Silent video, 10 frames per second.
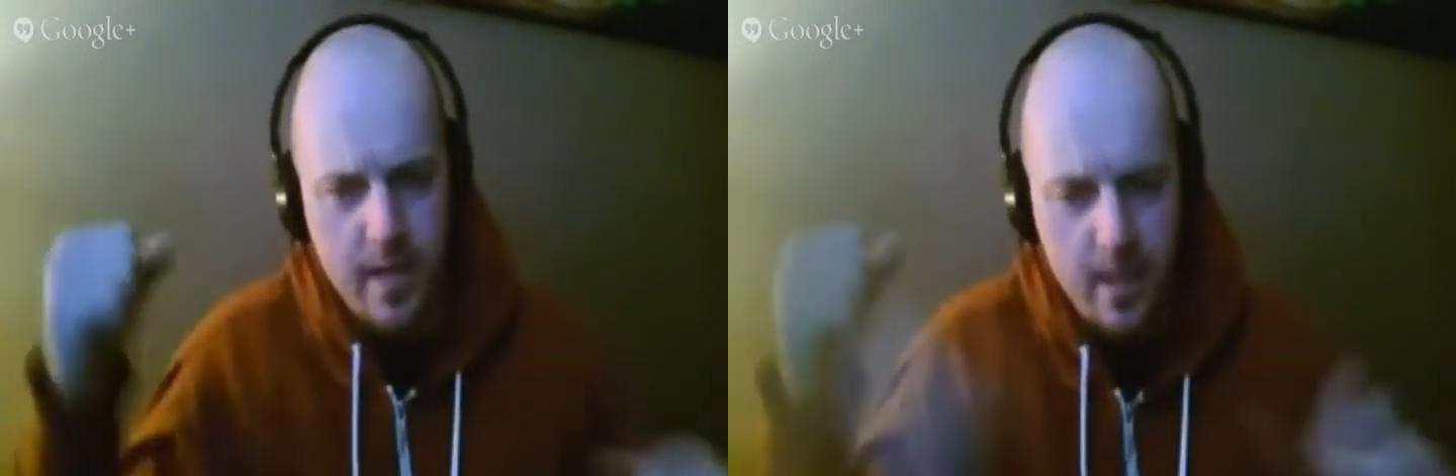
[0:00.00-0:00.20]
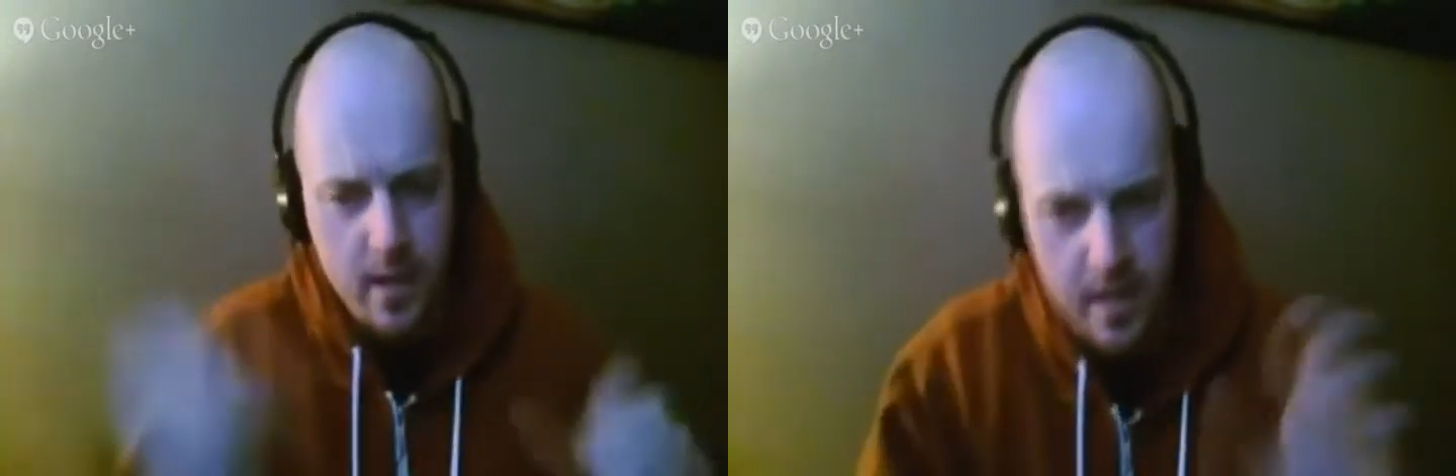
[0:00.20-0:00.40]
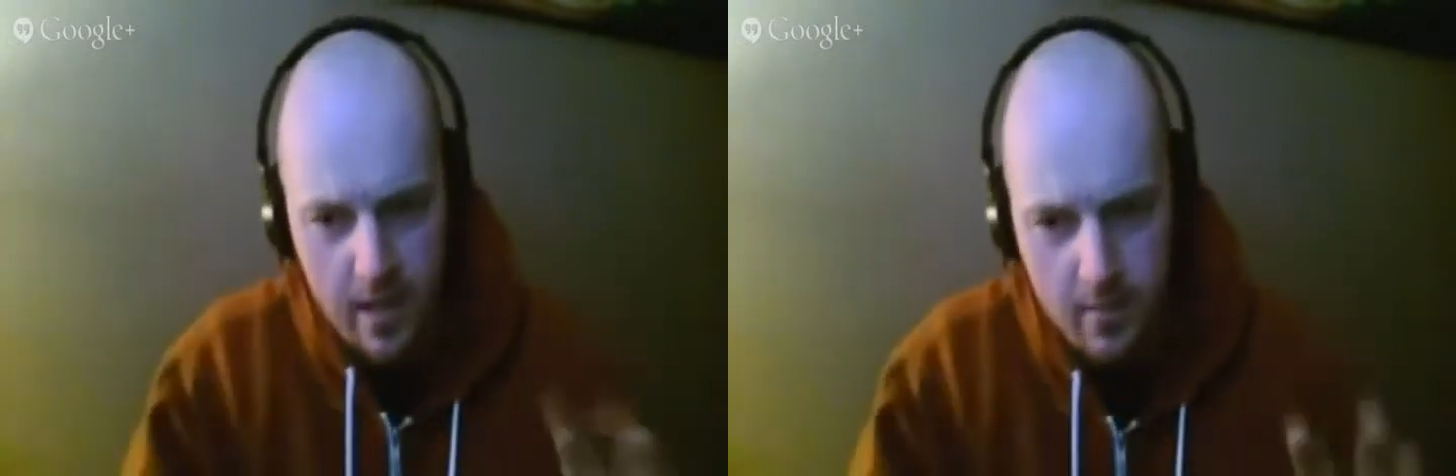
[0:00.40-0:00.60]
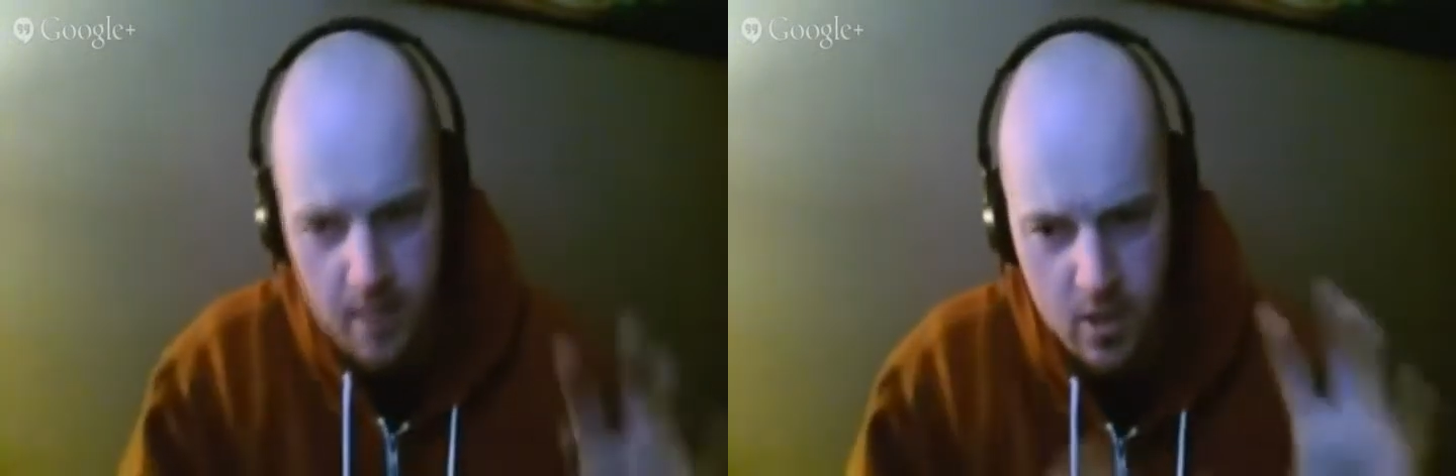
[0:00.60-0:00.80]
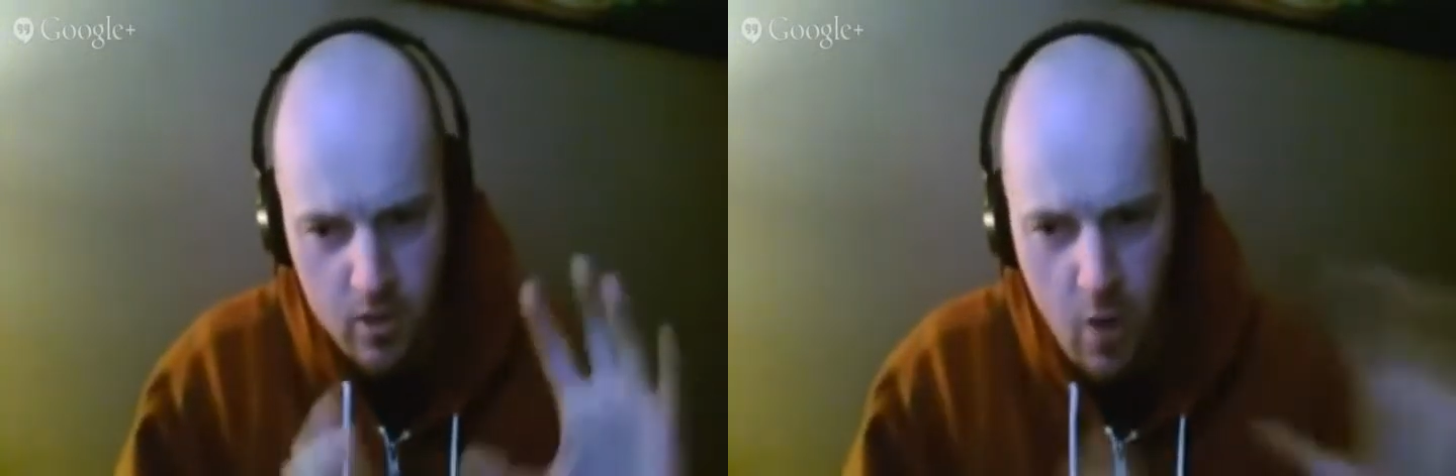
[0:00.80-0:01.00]
and I thought that
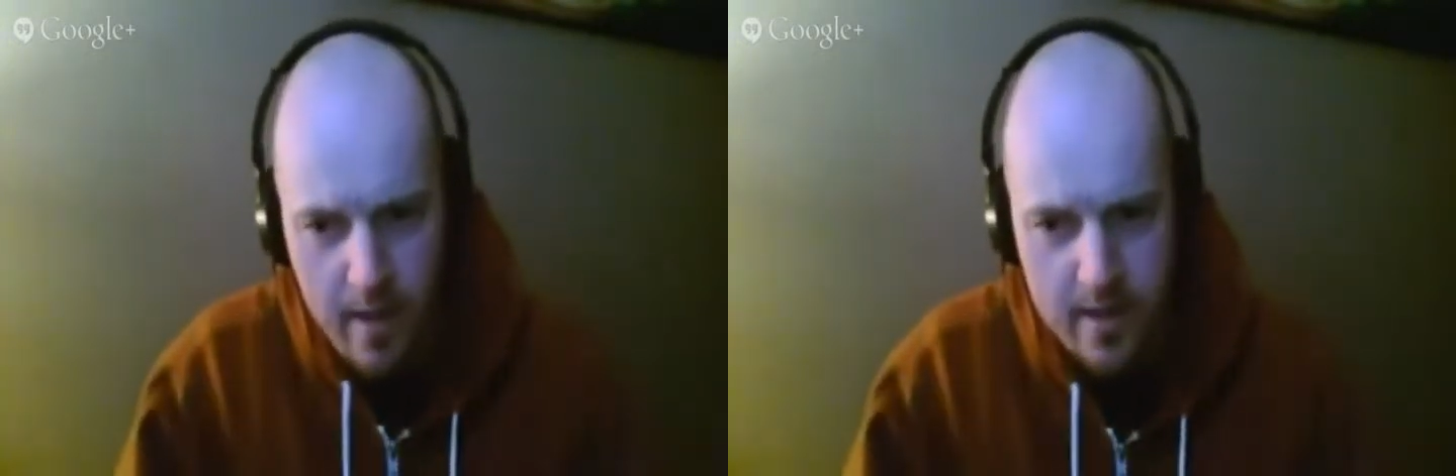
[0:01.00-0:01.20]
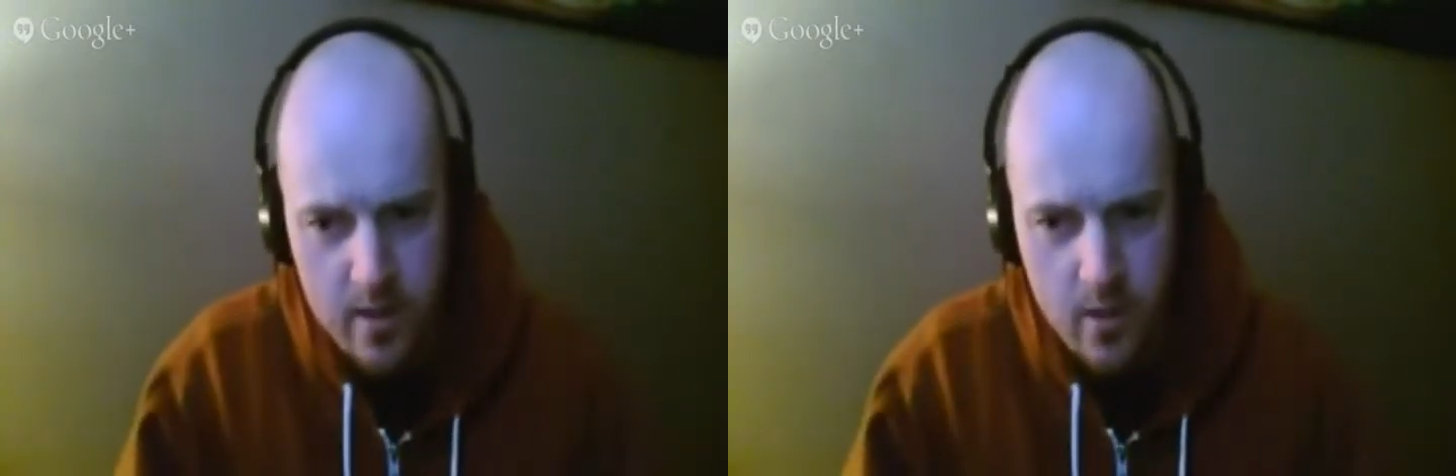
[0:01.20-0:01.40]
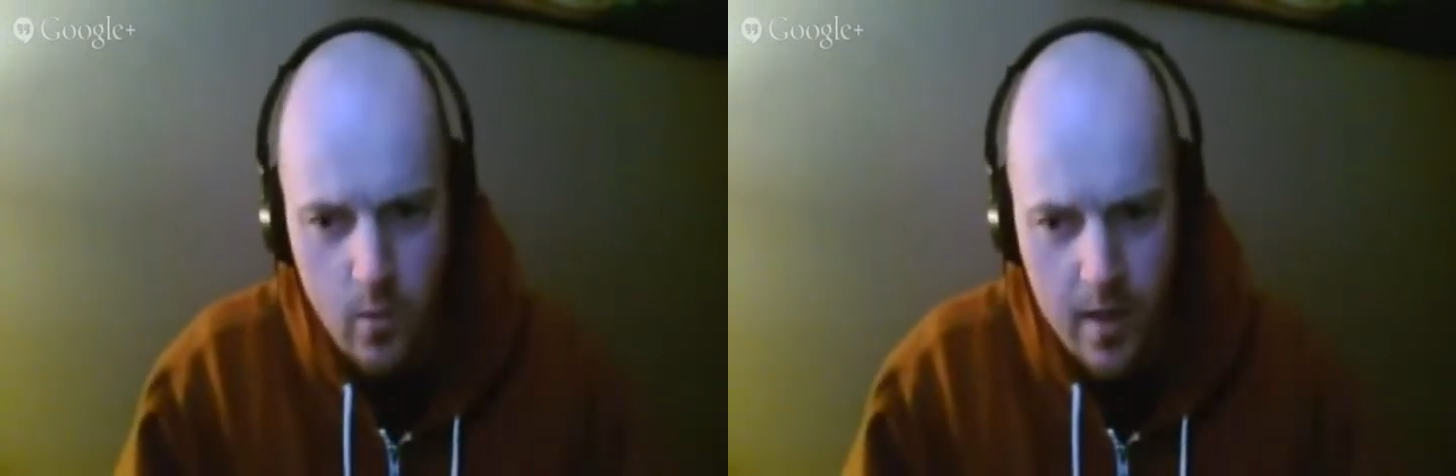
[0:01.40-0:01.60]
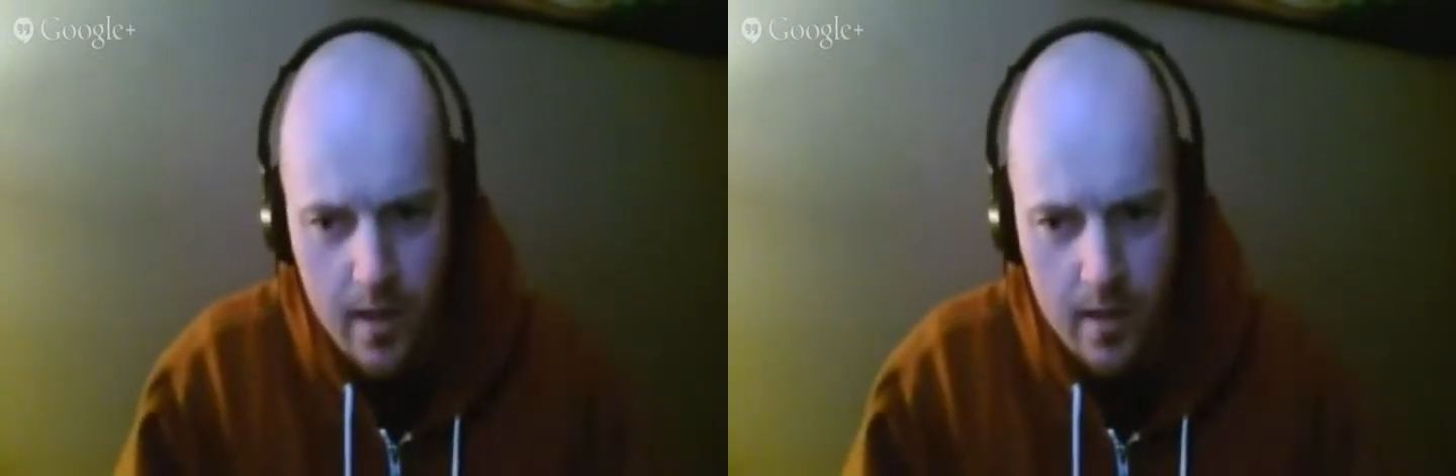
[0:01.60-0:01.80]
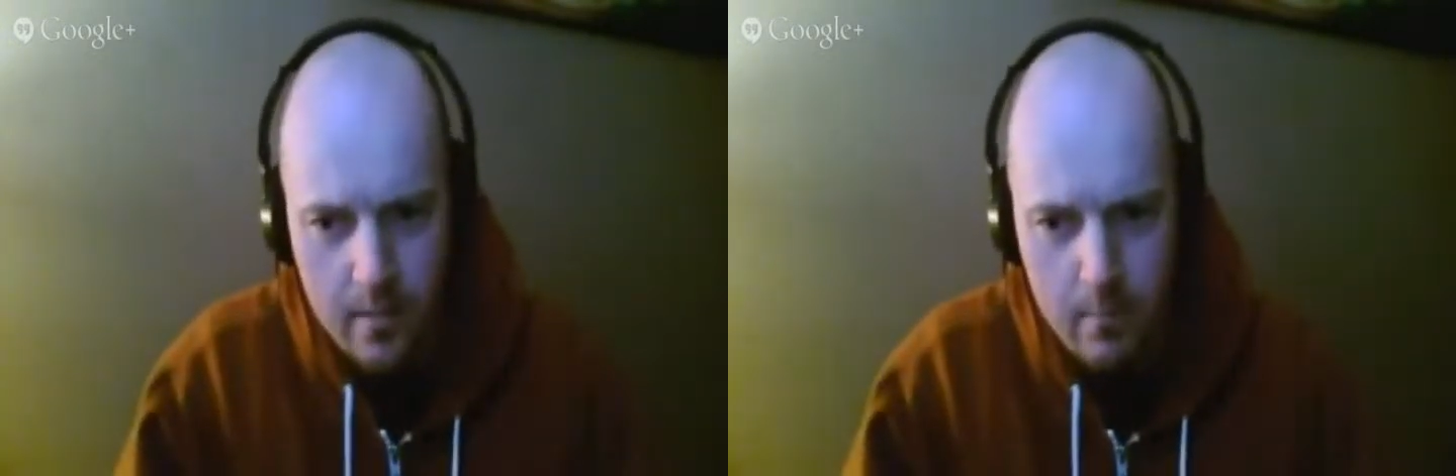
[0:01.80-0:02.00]
was a throwback to
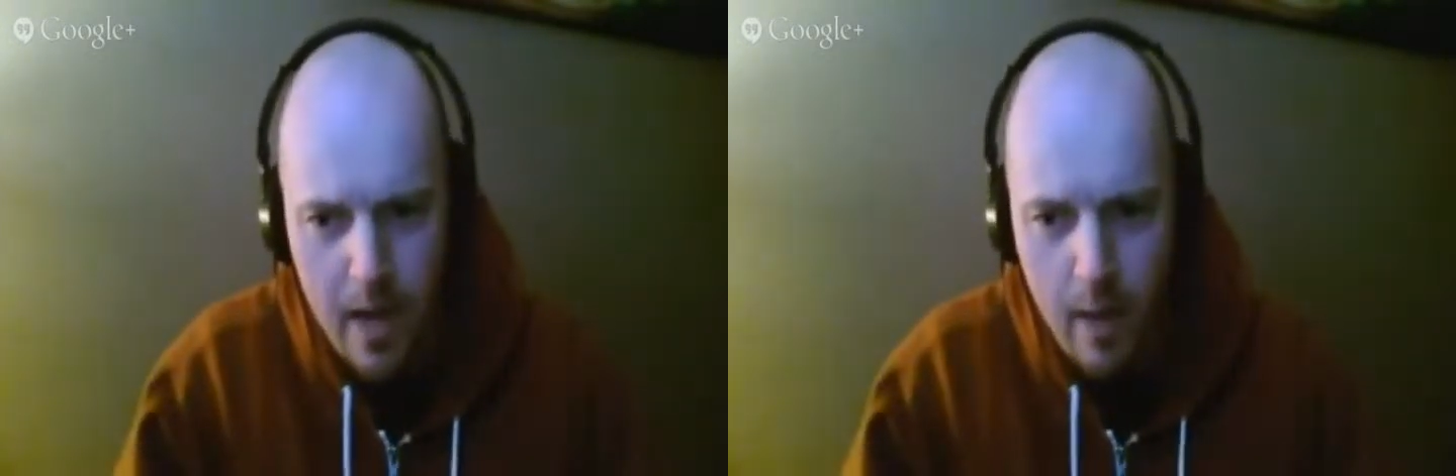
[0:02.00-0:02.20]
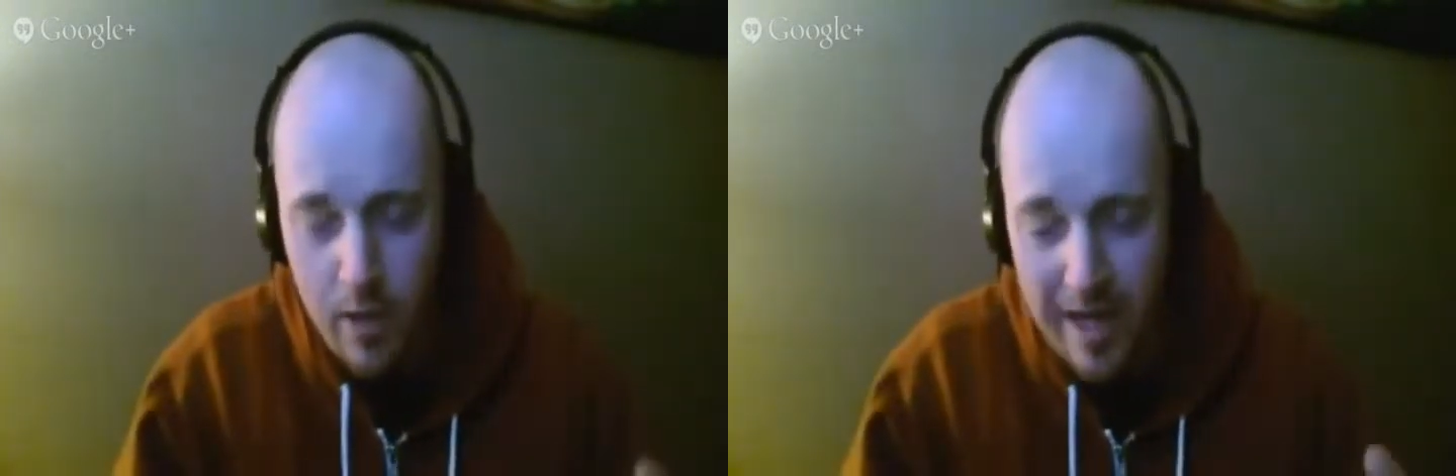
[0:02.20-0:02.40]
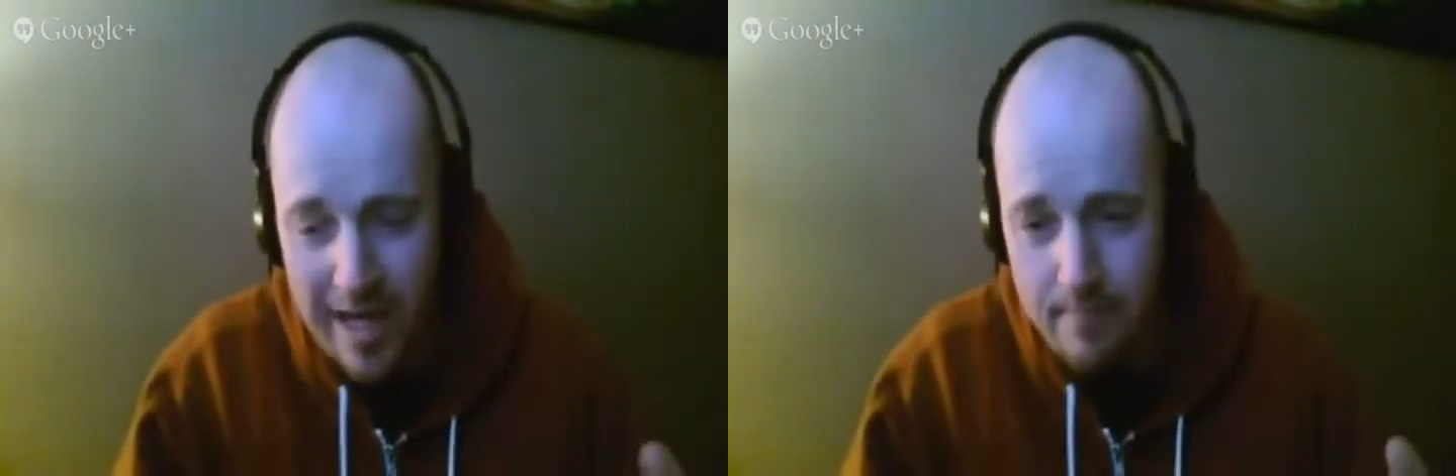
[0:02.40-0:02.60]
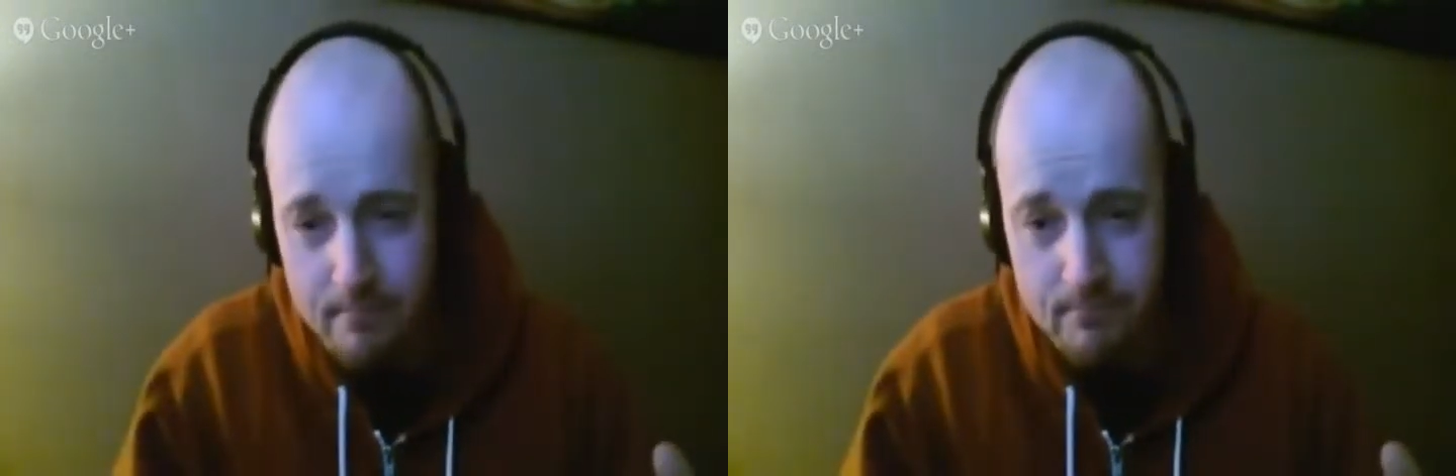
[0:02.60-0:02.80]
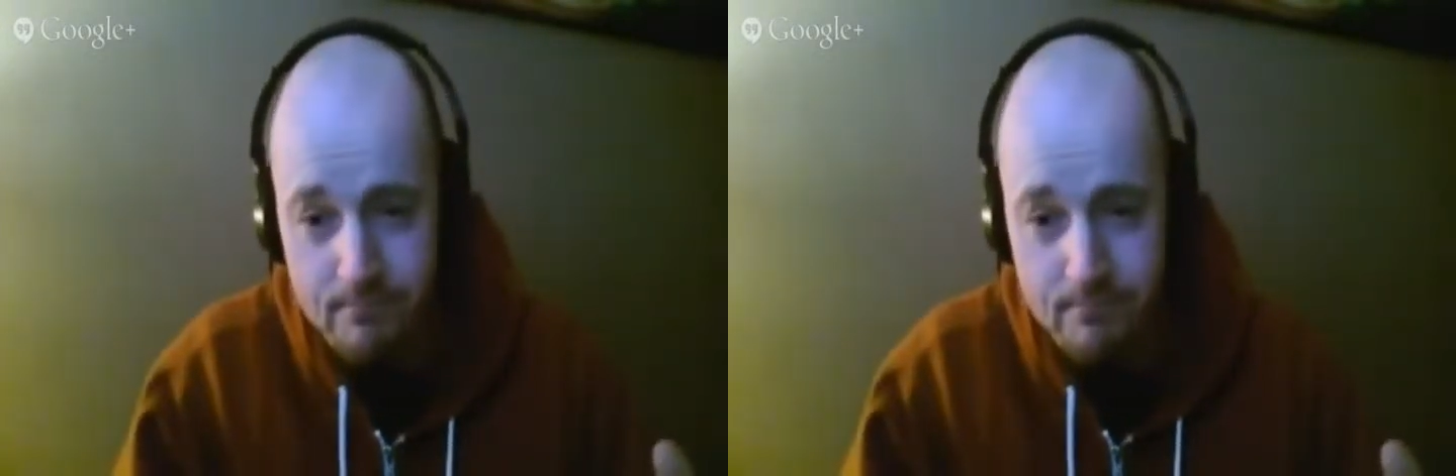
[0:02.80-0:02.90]
uh, Barbarella.